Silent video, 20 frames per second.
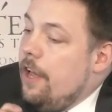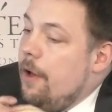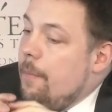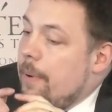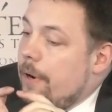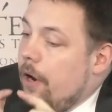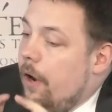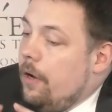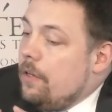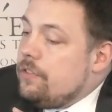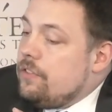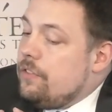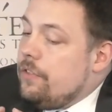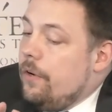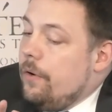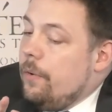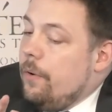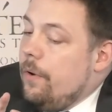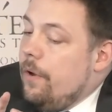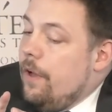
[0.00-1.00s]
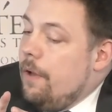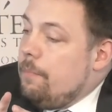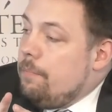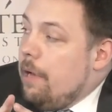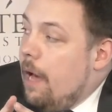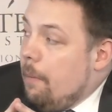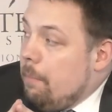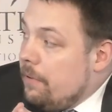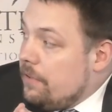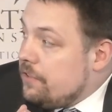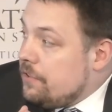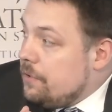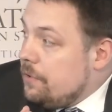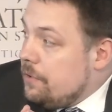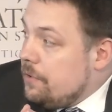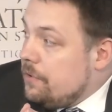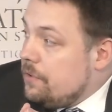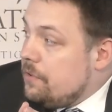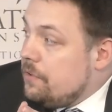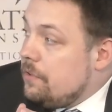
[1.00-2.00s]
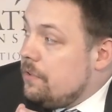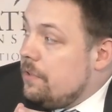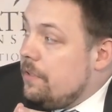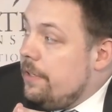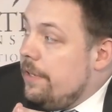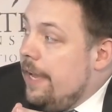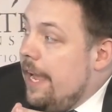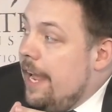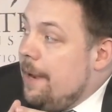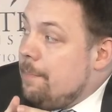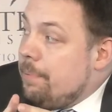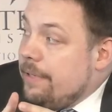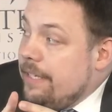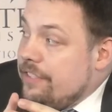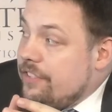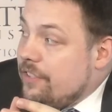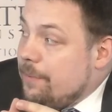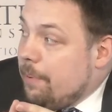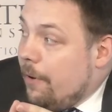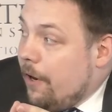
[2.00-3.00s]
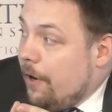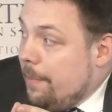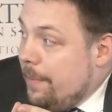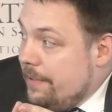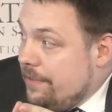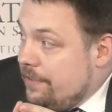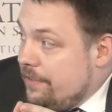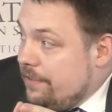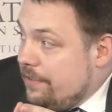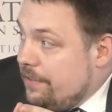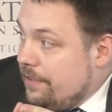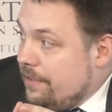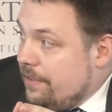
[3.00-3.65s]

but also public schools and police departments.